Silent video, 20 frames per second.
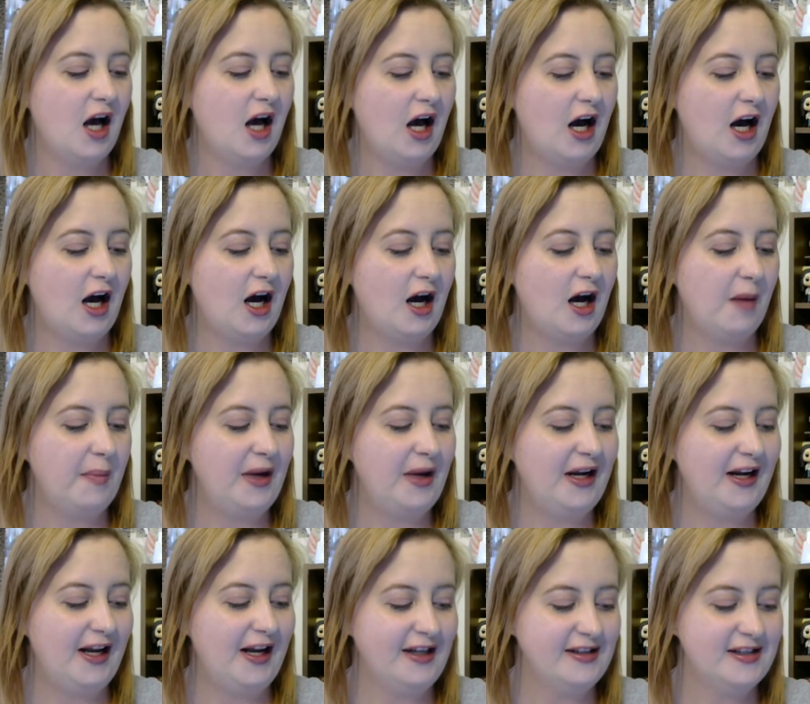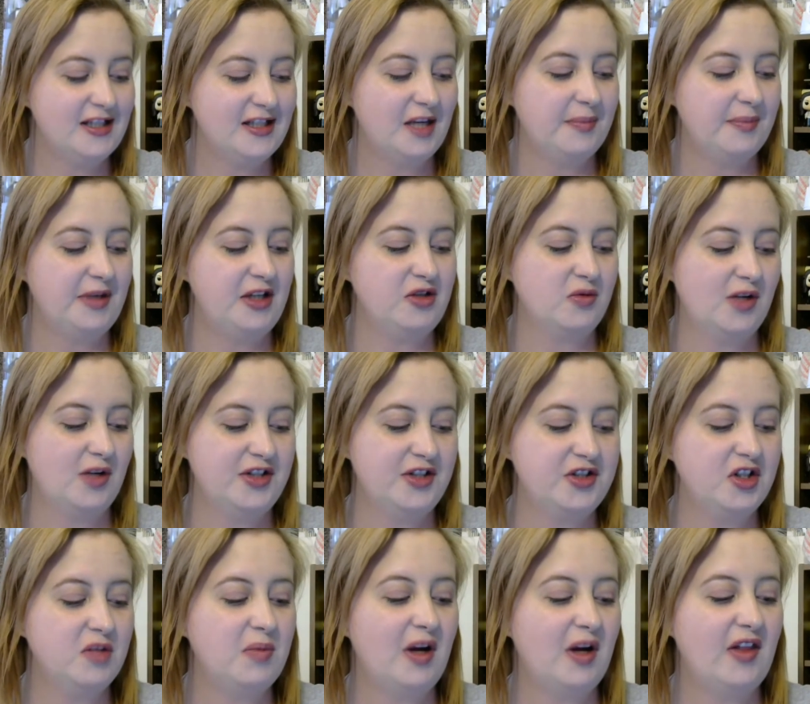Um, next up is
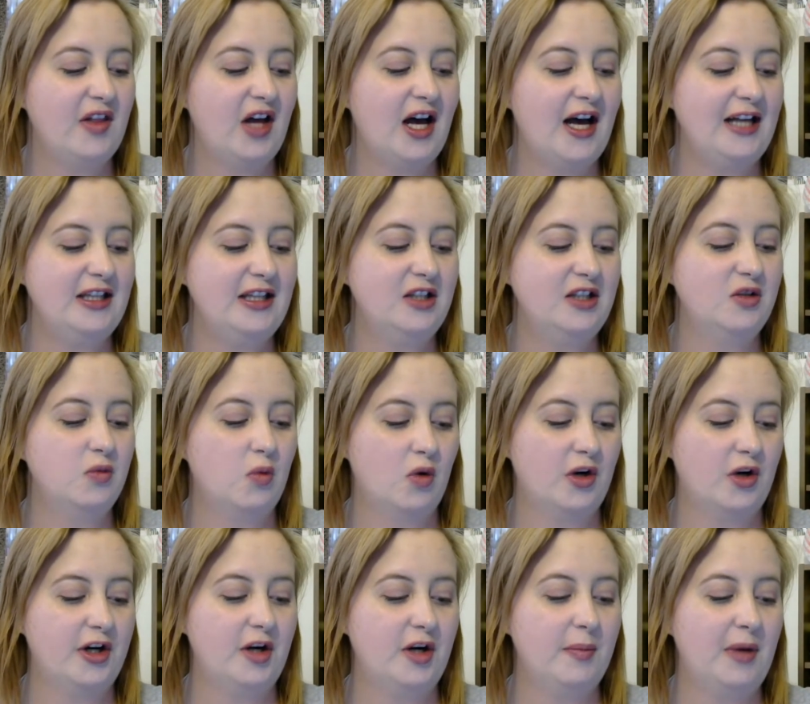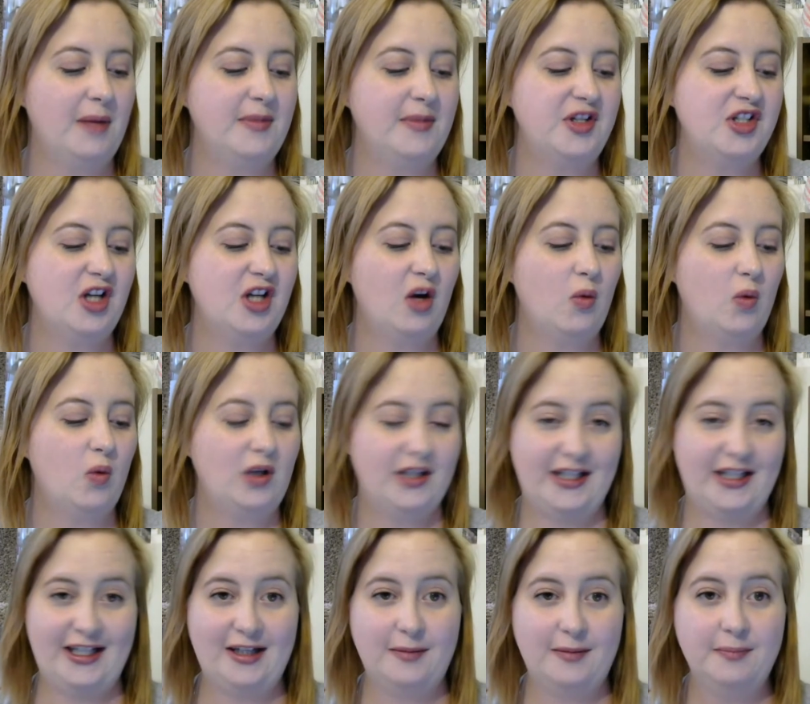Rescued by the Highland Warrior by Michelle
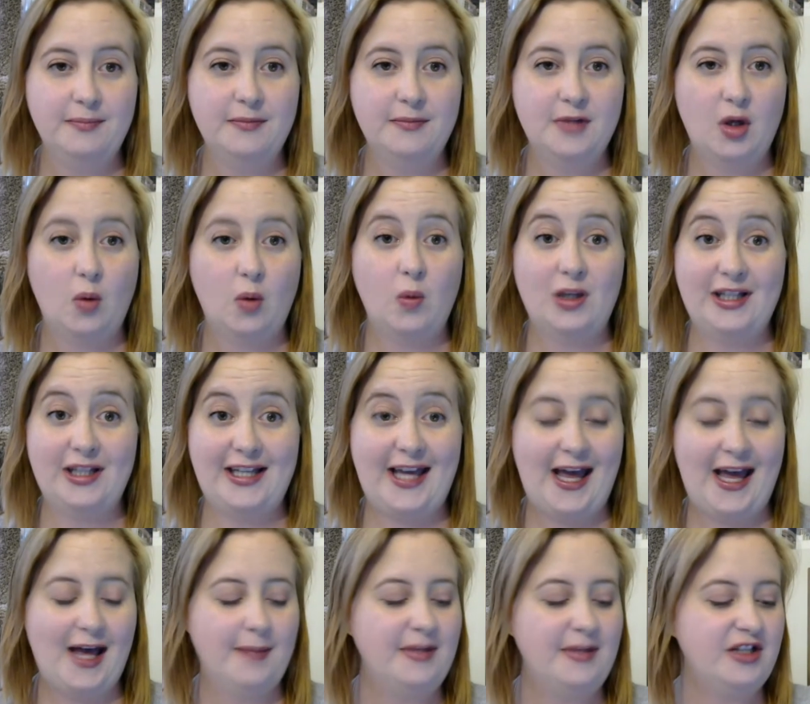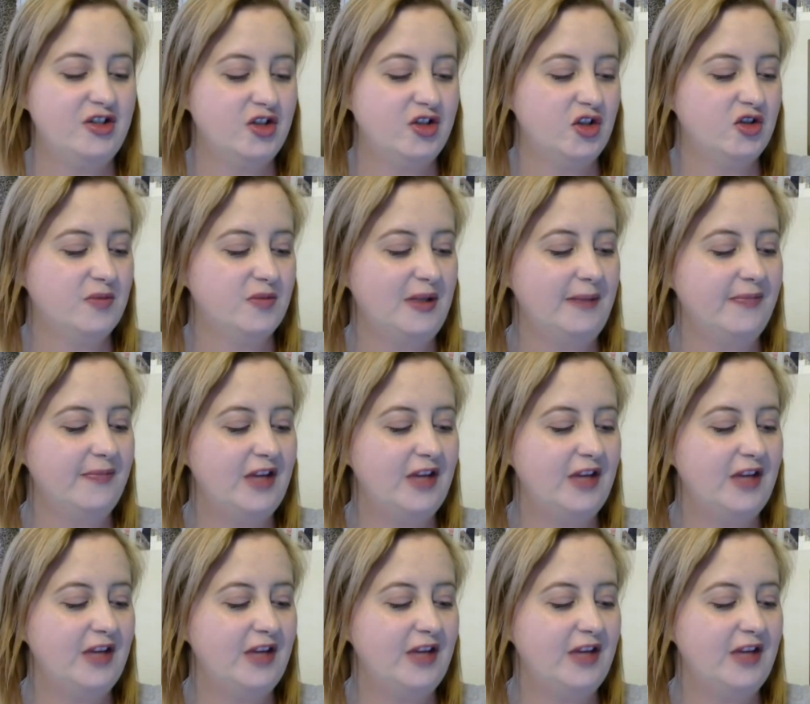Willingham. Willingham, excuse me.